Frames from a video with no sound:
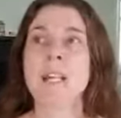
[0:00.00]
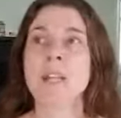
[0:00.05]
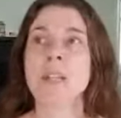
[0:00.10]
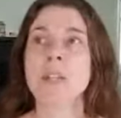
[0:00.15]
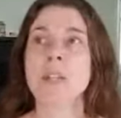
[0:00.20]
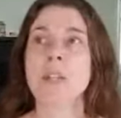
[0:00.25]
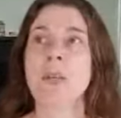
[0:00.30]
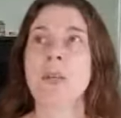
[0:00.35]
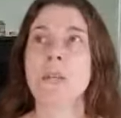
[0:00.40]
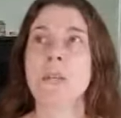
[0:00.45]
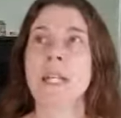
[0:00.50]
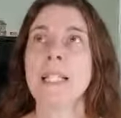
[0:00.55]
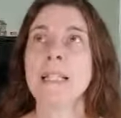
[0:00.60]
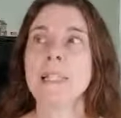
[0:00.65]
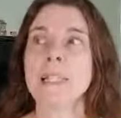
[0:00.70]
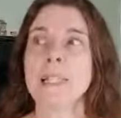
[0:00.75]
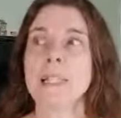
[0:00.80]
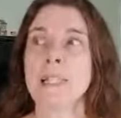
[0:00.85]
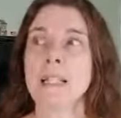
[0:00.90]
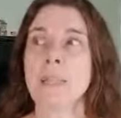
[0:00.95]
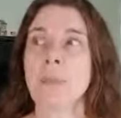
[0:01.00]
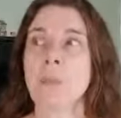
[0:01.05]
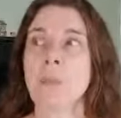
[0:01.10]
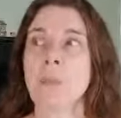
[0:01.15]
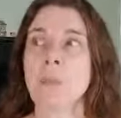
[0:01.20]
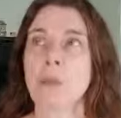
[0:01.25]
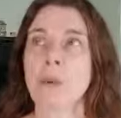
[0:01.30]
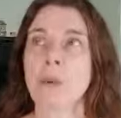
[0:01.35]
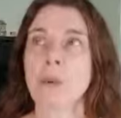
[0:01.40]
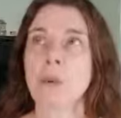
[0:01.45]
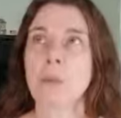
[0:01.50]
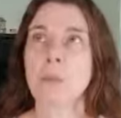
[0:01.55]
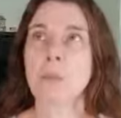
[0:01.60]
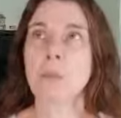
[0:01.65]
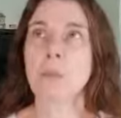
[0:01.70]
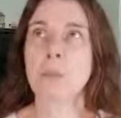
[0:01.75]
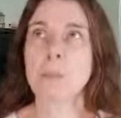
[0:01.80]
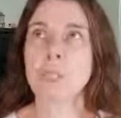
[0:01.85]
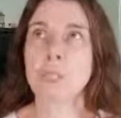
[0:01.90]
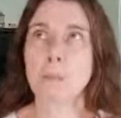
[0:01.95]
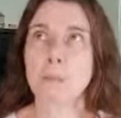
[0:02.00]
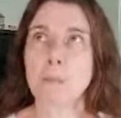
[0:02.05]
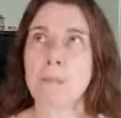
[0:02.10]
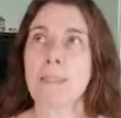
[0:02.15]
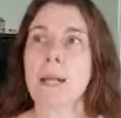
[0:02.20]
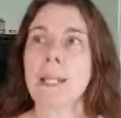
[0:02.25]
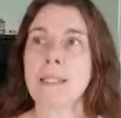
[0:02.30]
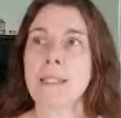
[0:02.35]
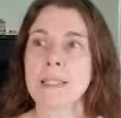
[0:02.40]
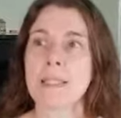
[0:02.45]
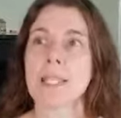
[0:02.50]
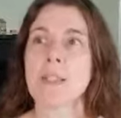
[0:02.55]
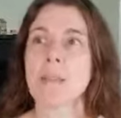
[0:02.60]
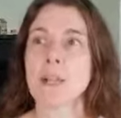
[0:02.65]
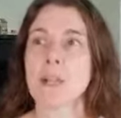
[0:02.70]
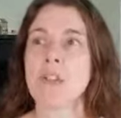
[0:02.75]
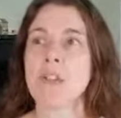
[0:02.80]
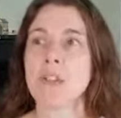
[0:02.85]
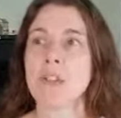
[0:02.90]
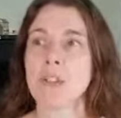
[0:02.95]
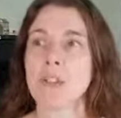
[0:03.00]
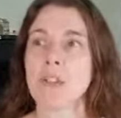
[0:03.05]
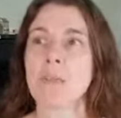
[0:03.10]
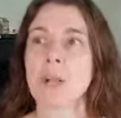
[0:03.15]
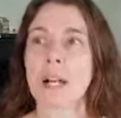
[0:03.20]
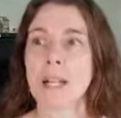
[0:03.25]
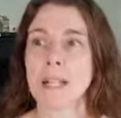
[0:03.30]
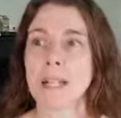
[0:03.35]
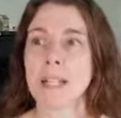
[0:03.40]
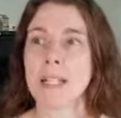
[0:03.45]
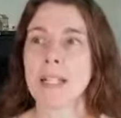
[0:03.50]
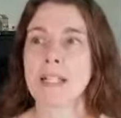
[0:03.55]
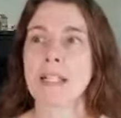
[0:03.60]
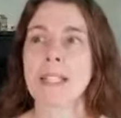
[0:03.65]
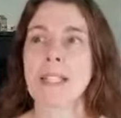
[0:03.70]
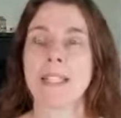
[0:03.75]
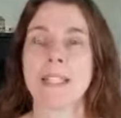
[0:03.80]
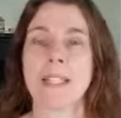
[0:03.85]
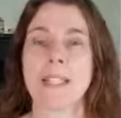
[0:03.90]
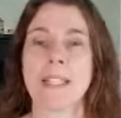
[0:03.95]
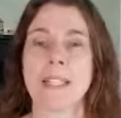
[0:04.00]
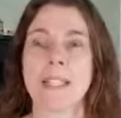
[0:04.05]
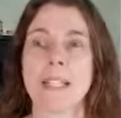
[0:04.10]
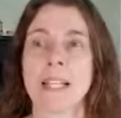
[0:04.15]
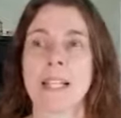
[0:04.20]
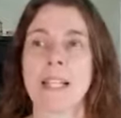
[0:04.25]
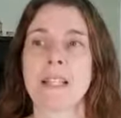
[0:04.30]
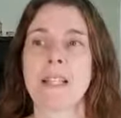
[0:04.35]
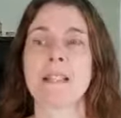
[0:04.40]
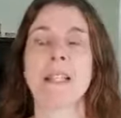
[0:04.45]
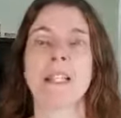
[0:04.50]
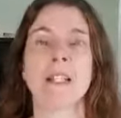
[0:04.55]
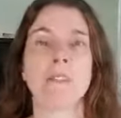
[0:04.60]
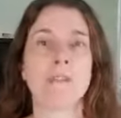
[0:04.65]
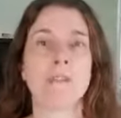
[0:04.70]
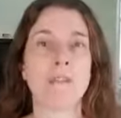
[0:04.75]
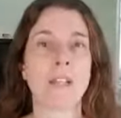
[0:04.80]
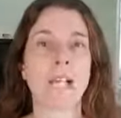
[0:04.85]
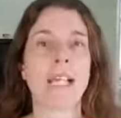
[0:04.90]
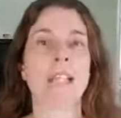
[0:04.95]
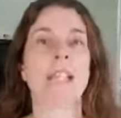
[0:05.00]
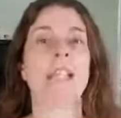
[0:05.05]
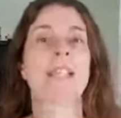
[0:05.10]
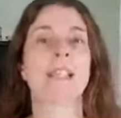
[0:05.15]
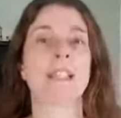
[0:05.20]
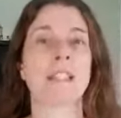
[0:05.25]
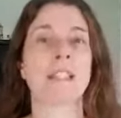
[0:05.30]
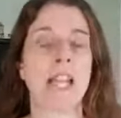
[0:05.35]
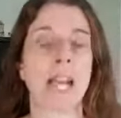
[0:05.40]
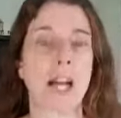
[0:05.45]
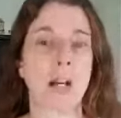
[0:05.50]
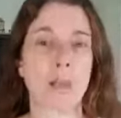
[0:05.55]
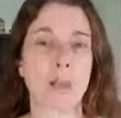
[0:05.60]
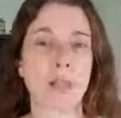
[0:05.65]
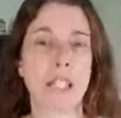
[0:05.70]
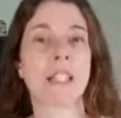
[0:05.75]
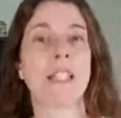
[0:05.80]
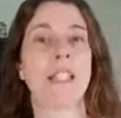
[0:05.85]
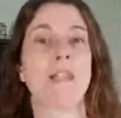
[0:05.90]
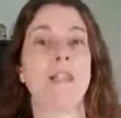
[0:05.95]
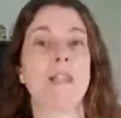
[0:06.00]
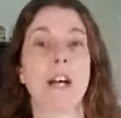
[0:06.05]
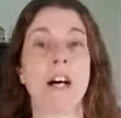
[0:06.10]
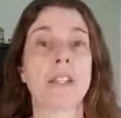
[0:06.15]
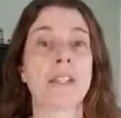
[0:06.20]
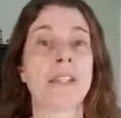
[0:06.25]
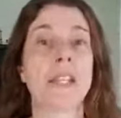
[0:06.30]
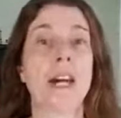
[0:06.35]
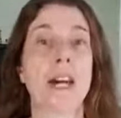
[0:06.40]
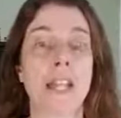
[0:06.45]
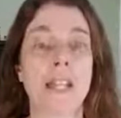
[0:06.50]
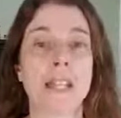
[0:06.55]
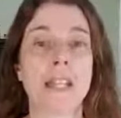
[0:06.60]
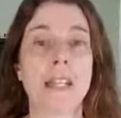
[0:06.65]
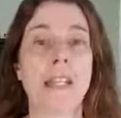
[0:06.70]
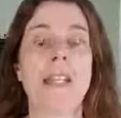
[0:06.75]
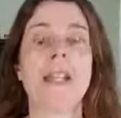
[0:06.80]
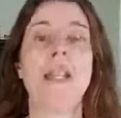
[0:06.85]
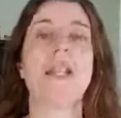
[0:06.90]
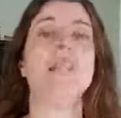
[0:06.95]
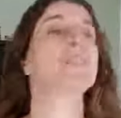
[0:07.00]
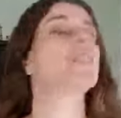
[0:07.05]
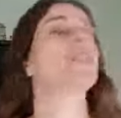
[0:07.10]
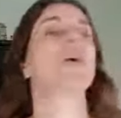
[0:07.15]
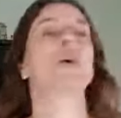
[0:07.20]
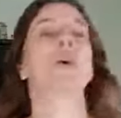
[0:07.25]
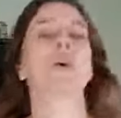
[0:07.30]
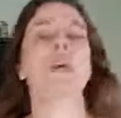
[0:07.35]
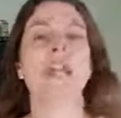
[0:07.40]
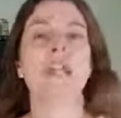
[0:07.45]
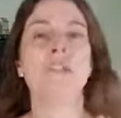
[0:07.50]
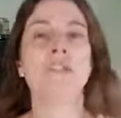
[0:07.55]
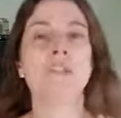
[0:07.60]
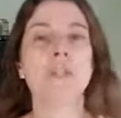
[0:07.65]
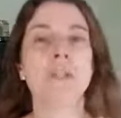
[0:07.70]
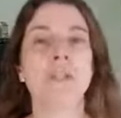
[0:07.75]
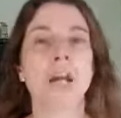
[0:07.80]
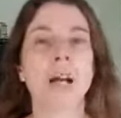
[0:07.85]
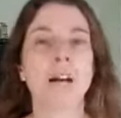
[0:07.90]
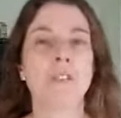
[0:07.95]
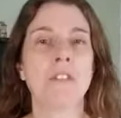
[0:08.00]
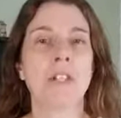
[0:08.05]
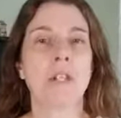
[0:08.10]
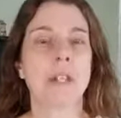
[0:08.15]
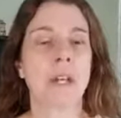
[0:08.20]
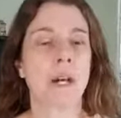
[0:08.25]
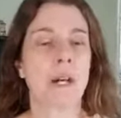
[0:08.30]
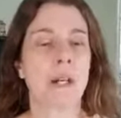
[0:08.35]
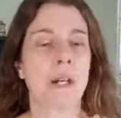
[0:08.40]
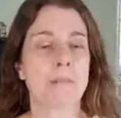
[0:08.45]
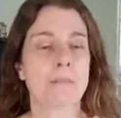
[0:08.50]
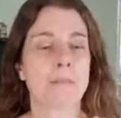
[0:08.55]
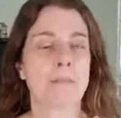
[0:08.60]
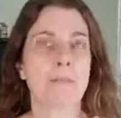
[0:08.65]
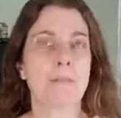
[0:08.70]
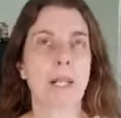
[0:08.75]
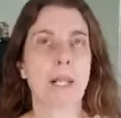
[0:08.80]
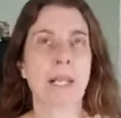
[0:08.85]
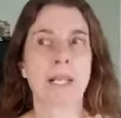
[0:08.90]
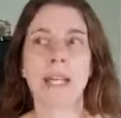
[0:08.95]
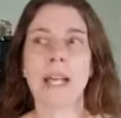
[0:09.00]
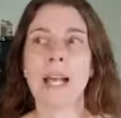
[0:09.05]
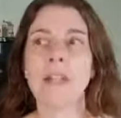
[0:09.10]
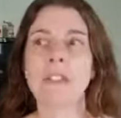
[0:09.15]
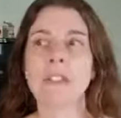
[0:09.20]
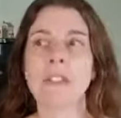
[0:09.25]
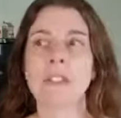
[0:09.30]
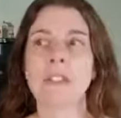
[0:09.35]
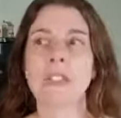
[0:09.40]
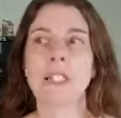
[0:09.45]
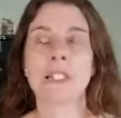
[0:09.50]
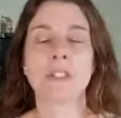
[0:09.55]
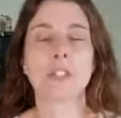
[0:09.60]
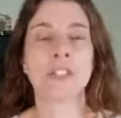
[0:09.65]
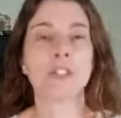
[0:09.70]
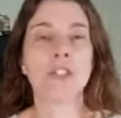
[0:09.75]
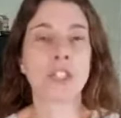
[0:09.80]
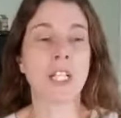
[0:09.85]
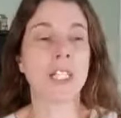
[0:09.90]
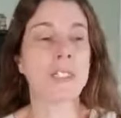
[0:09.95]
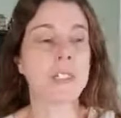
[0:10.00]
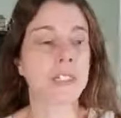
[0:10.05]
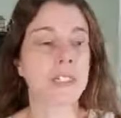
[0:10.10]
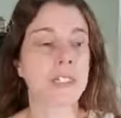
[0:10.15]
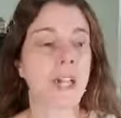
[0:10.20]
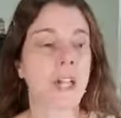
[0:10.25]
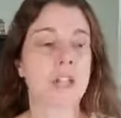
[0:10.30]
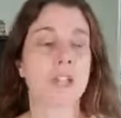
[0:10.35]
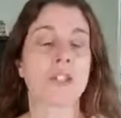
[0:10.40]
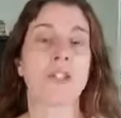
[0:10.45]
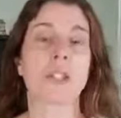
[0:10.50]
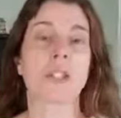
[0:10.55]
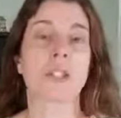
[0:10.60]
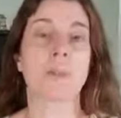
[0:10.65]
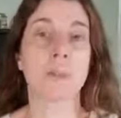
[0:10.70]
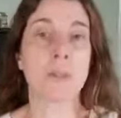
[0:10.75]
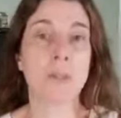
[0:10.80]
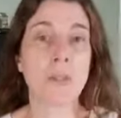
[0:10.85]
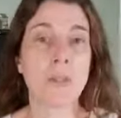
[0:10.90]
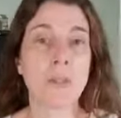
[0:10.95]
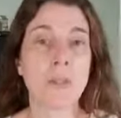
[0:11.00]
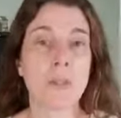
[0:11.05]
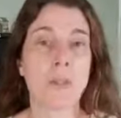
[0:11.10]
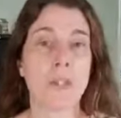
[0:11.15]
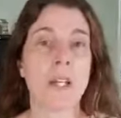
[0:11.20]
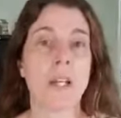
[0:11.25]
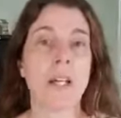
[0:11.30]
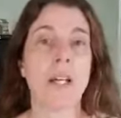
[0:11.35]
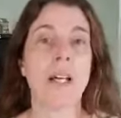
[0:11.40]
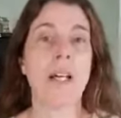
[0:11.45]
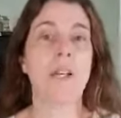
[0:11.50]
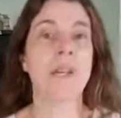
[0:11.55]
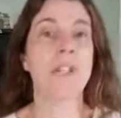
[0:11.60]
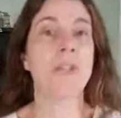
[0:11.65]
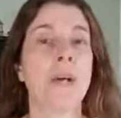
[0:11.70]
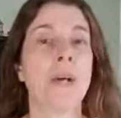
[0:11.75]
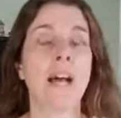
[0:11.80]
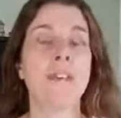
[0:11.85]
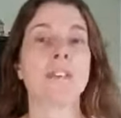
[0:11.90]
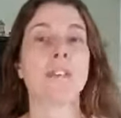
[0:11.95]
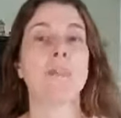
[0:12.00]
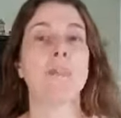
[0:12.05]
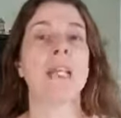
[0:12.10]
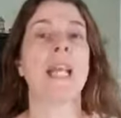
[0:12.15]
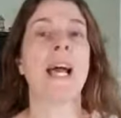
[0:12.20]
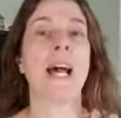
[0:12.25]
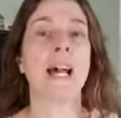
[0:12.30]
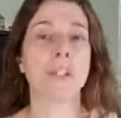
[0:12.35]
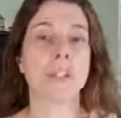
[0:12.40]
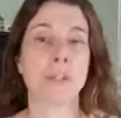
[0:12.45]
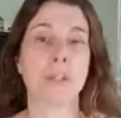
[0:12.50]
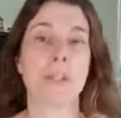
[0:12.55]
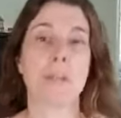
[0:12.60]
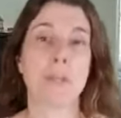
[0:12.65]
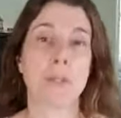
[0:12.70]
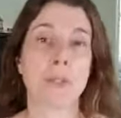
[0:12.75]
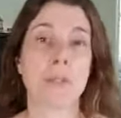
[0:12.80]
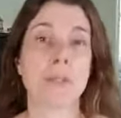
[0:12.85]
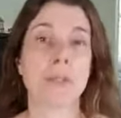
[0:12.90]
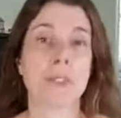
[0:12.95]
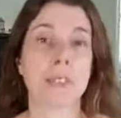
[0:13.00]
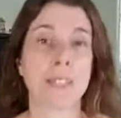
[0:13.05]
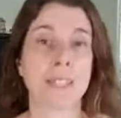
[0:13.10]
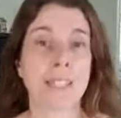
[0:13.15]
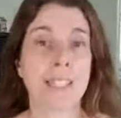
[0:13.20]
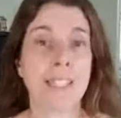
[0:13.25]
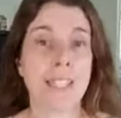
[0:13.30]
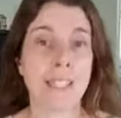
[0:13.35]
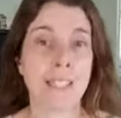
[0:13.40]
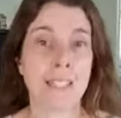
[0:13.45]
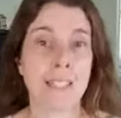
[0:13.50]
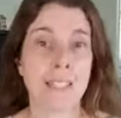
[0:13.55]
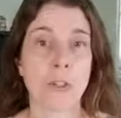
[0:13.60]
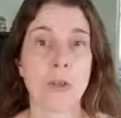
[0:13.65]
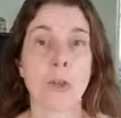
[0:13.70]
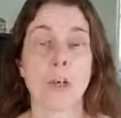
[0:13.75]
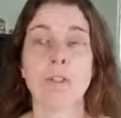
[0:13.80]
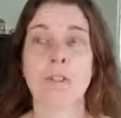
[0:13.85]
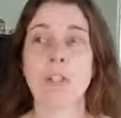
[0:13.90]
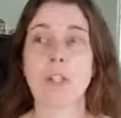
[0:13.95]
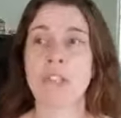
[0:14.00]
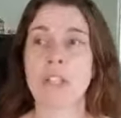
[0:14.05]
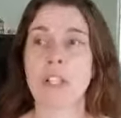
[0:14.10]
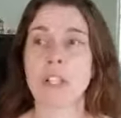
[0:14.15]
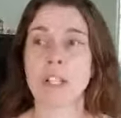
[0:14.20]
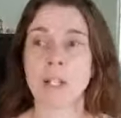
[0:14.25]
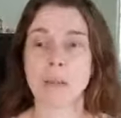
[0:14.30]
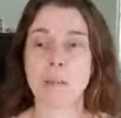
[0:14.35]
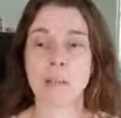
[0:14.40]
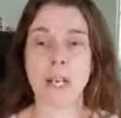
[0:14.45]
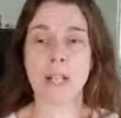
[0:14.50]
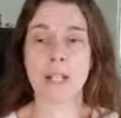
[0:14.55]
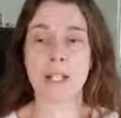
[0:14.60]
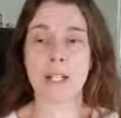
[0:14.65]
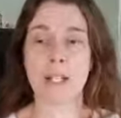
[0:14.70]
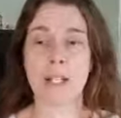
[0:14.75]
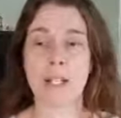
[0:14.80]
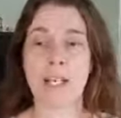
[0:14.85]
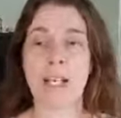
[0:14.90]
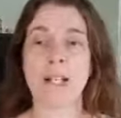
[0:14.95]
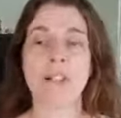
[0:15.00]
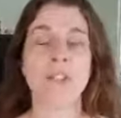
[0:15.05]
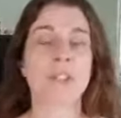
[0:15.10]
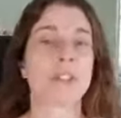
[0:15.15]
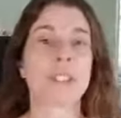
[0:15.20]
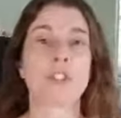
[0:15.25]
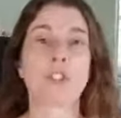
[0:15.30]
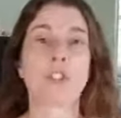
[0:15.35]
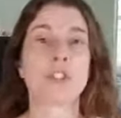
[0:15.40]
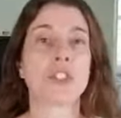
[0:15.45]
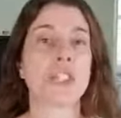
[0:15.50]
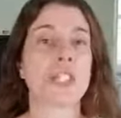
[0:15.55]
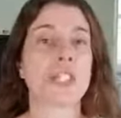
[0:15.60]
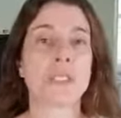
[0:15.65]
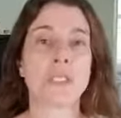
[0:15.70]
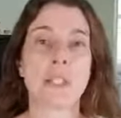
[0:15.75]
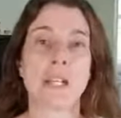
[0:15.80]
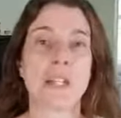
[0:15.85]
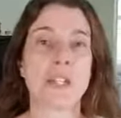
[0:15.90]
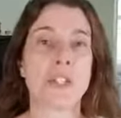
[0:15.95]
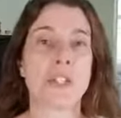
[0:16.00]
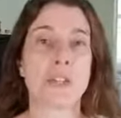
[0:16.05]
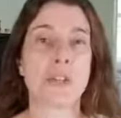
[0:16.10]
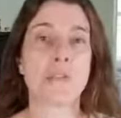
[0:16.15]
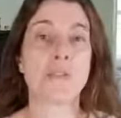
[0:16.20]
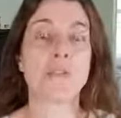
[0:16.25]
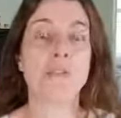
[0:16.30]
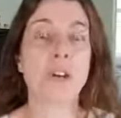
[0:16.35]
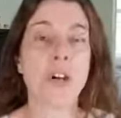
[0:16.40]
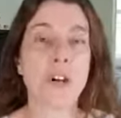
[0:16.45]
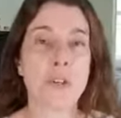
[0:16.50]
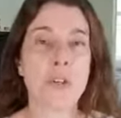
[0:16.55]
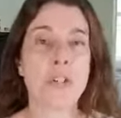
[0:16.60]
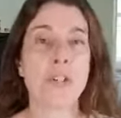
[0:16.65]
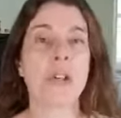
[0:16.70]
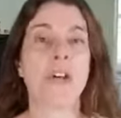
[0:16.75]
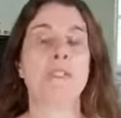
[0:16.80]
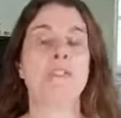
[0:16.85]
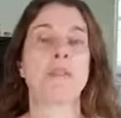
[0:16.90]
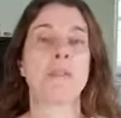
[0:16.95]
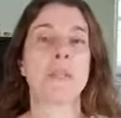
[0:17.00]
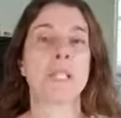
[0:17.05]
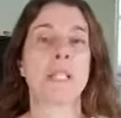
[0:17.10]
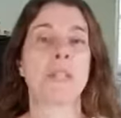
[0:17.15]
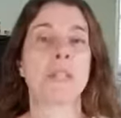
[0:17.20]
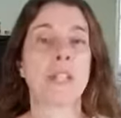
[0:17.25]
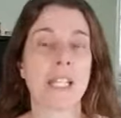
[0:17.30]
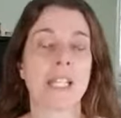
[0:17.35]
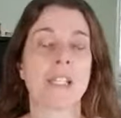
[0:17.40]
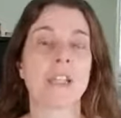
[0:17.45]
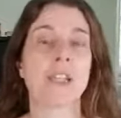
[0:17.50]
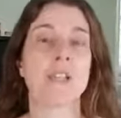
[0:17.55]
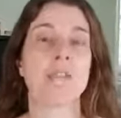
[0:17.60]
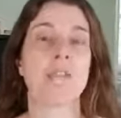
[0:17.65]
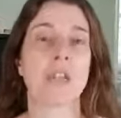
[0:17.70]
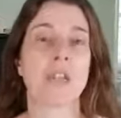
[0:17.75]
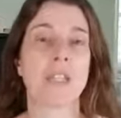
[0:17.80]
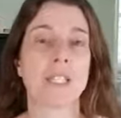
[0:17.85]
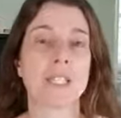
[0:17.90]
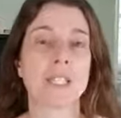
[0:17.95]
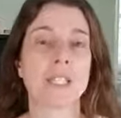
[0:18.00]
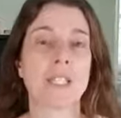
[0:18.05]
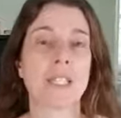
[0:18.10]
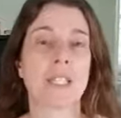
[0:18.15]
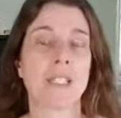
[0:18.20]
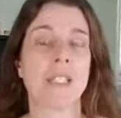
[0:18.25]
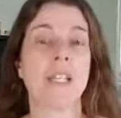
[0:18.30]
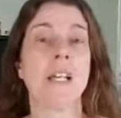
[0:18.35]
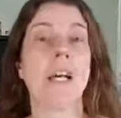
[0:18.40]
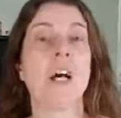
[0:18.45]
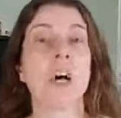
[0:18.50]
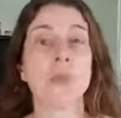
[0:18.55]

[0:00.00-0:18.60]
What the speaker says: So basically, the best thing about Google products is that they live like in the cloud. They live online. So if you have a calendar that's just on your computer, you to be at your computer to see it. Or if you have a calendar that's just on your phone, you have to be looking at your phone to see it.